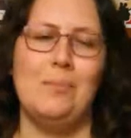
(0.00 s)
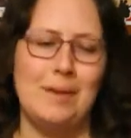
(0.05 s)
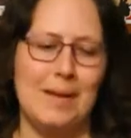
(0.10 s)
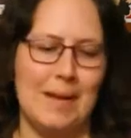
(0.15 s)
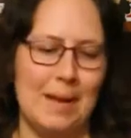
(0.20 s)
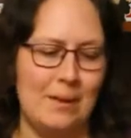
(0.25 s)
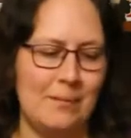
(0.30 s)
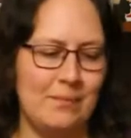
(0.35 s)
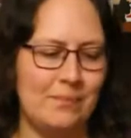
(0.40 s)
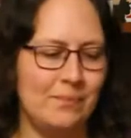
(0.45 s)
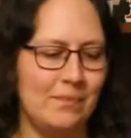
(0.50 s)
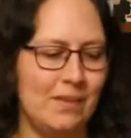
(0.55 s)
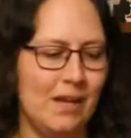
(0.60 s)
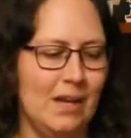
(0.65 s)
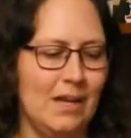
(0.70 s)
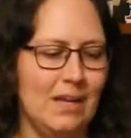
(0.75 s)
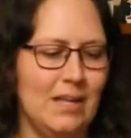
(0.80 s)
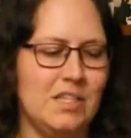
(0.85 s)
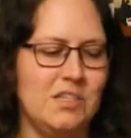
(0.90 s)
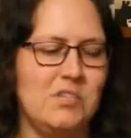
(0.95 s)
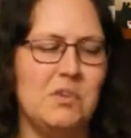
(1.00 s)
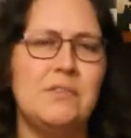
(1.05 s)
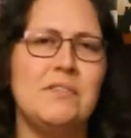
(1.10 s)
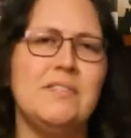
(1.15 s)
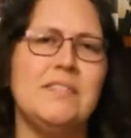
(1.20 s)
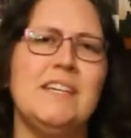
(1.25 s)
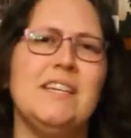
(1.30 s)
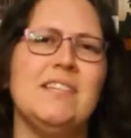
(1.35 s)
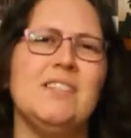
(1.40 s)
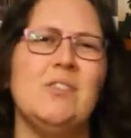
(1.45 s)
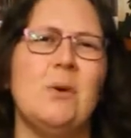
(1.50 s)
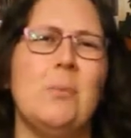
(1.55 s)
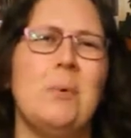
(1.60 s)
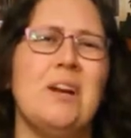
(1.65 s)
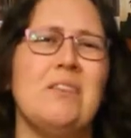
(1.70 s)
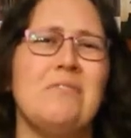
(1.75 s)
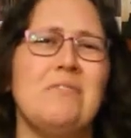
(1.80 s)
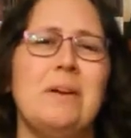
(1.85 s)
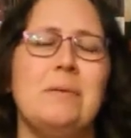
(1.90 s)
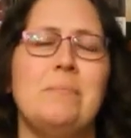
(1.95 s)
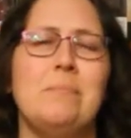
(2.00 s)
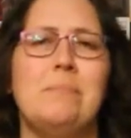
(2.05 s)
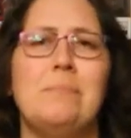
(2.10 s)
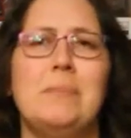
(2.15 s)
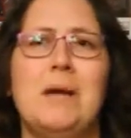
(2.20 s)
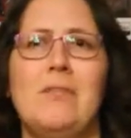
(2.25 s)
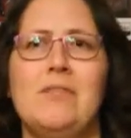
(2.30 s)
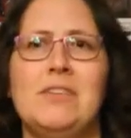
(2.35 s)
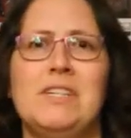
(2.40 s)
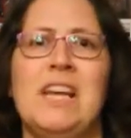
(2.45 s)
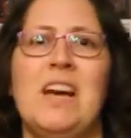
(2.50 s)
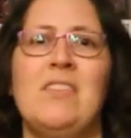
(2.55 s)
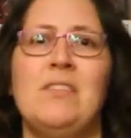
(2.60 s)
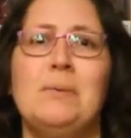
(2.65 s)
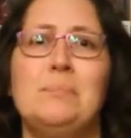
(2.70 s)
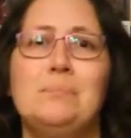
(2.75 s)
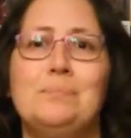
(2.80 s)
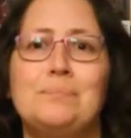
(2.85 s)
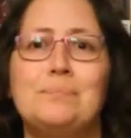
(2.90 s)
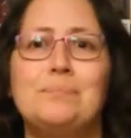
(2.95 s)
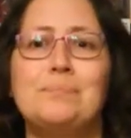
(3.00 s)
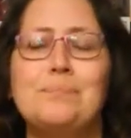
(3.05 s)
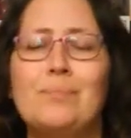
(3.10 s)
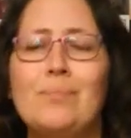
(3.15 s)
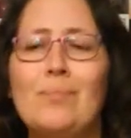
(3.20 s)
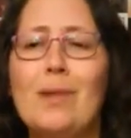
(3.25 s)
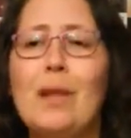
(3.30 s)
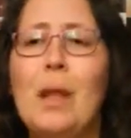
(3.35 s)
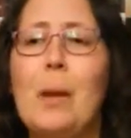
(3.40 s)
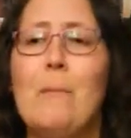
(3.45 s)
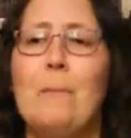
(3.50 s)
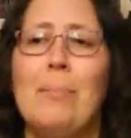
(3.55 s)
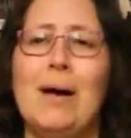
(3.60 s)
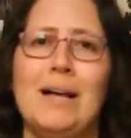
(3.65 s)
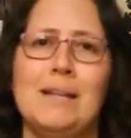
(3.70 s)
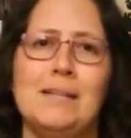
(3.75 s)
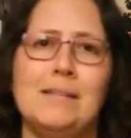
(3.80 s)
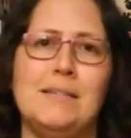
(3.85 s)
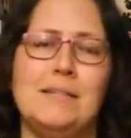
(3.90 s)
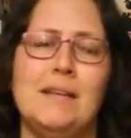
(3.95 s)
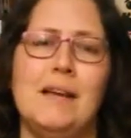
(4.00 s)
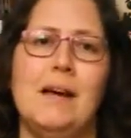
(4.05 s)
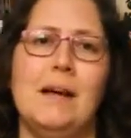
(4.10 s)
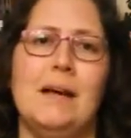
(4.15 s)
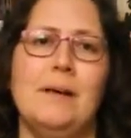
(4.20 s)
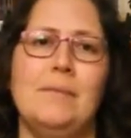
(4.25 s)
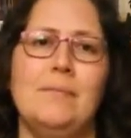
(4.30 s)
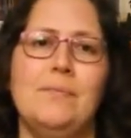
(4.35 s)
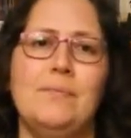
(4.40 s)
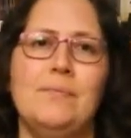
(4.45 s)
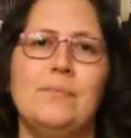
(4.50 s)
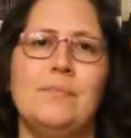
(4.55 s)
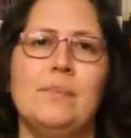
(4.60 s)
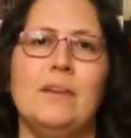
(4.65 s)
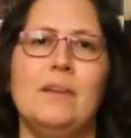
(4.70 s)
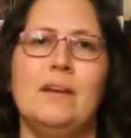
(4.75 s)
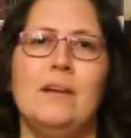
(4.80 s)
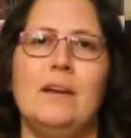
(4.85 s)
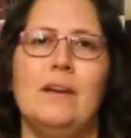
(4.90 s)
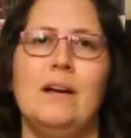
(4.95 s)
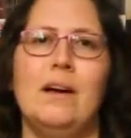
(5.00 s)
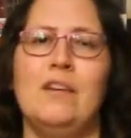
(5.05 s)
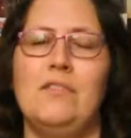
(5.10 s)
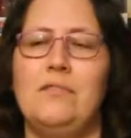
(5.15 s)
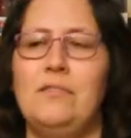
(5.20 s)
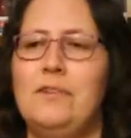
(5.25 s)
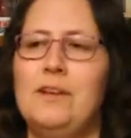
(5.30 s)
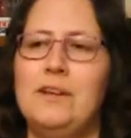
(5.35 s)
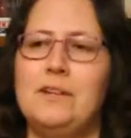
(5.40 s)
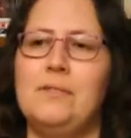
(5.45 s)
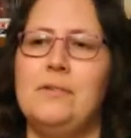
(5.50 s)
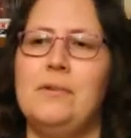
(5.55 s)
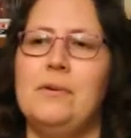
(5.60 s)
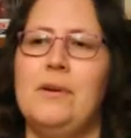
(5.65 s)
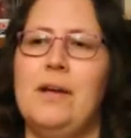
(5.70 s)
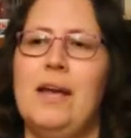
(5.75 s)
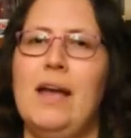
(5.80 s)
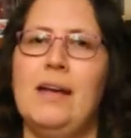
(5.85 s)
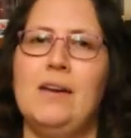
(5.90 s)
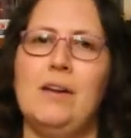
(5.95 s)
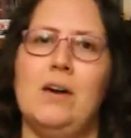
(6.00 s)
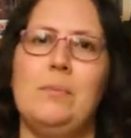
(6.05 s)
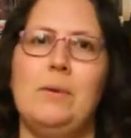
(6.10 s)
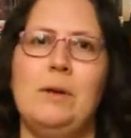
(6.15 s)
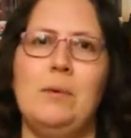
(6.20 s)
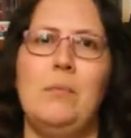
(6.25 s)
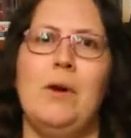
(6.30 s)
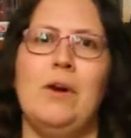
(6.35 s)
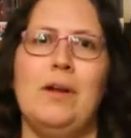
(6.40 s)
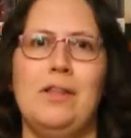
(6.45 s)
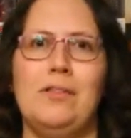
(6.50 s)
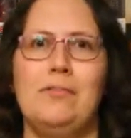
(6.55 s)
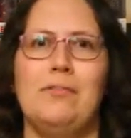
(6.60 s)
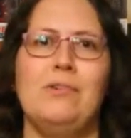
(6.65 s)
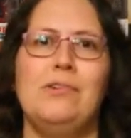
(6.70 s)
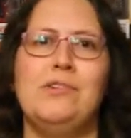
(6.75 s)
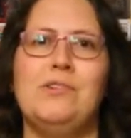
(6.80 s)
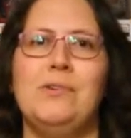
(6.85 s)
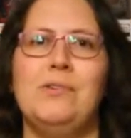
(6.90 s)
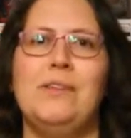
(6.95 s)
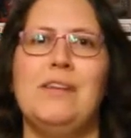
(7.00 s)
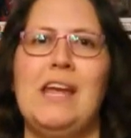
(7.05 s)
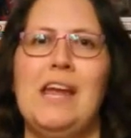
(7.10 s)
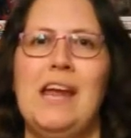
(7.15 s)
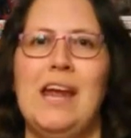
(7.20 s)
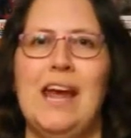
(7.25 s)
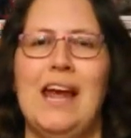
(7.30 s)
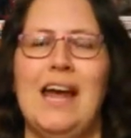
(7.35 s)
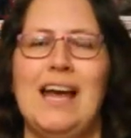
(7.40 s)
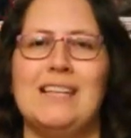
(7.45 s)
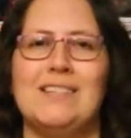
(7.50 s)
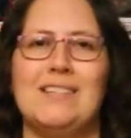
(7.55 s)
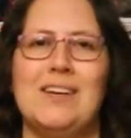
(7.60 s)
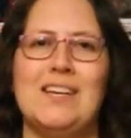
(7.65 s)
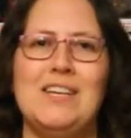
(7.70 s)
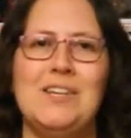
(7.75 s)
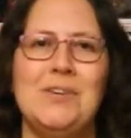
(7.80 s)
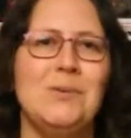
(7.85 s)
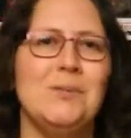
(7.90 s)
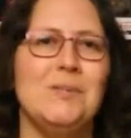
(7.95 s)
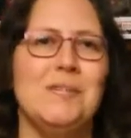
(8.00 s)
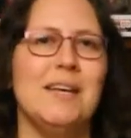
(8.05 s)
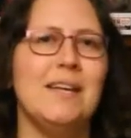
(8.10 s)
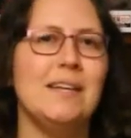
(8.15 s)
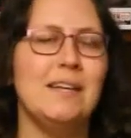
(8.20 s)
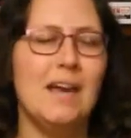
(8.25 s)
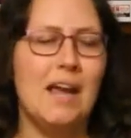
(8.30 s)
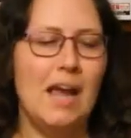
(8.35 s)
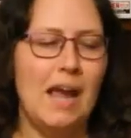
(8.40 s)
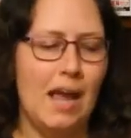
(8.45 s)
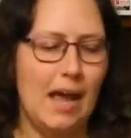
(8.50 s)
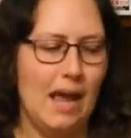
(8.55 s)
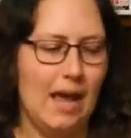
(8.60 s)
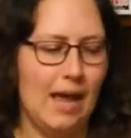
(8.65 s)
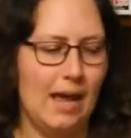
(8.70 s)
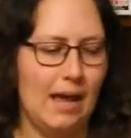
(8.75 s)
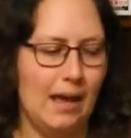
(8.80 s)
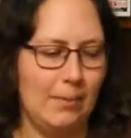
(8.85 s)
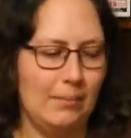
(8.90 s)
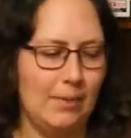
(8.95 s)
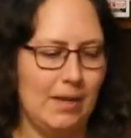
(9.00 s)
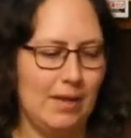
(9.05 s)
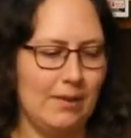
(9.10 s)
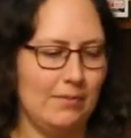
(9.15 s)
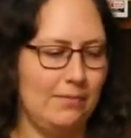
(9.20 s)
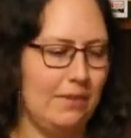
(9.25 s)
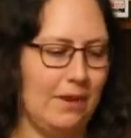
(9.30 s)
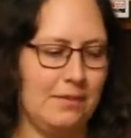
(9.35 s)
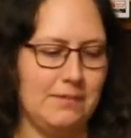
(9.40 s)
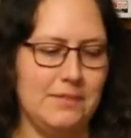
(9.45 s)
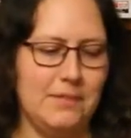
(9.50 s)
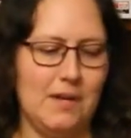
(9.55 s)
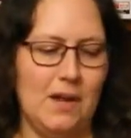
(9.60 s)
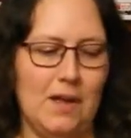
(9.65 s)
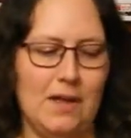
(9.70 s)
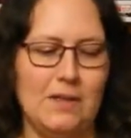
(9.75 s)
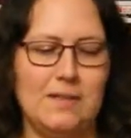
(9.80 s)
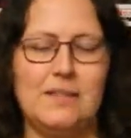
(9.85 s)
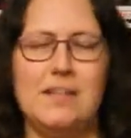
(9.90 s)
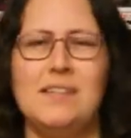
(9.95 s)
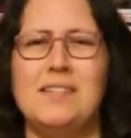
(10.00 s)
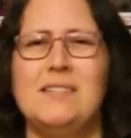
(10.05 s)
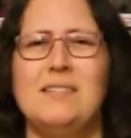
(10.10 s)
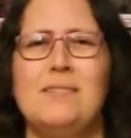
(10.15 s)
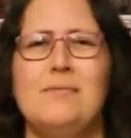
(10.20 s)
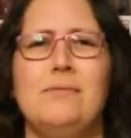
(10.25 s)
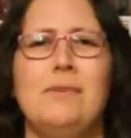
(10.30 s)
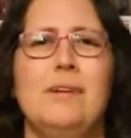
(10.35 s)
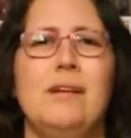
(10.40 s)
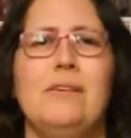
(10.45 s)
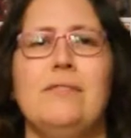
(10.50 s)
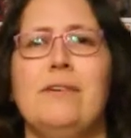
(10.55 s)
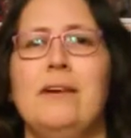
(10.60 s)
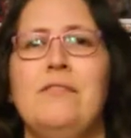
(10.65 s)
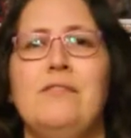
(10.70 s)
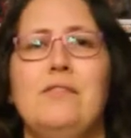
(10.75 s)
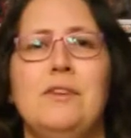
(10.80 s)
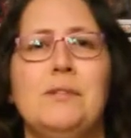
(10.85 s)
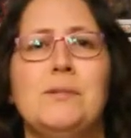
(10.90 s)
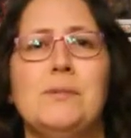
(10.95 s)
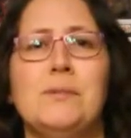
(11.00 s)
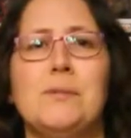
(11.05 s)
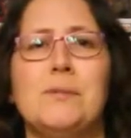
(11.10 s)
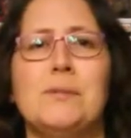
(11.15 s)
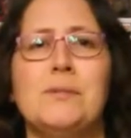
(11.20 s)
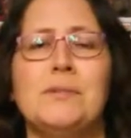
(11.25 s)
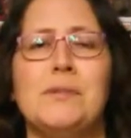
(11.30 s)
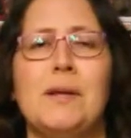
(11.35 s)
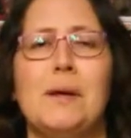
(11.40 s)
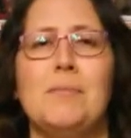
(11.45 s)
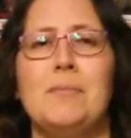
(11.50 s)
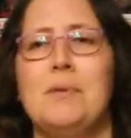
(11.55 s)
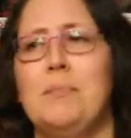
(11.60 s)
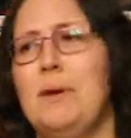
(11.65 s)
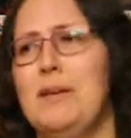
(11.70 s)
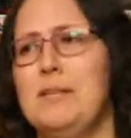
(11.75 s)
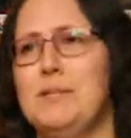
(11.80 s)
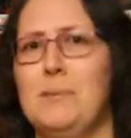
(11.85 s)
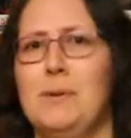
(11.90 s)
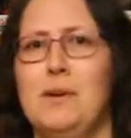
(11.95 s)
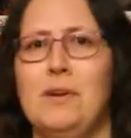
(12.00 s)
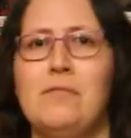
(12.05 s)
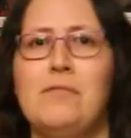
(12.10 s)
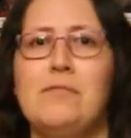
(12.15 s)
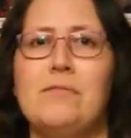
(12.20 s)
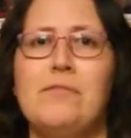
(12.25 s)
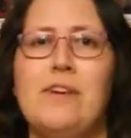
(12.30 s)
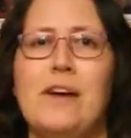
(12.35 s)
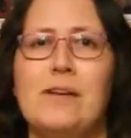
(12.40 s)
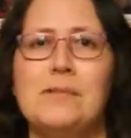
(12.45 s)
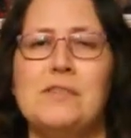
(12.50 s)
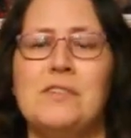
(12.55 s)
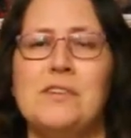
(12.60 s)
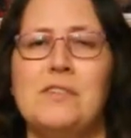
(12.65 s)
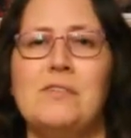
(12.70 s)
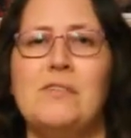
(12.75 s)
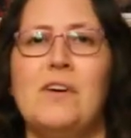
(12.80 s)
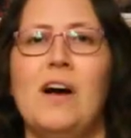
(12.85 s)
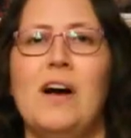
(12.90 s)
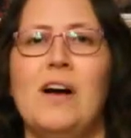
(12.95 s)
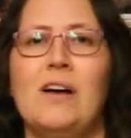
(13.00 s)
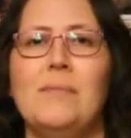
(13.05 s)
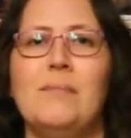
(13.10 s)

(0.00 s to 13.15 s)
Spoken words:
out. So obviously it's not one I've read cover to cover, but I've flipped through it and I'll be working through it during the year as I use it. 5 stars, it's a really great resource, the best one I've found so far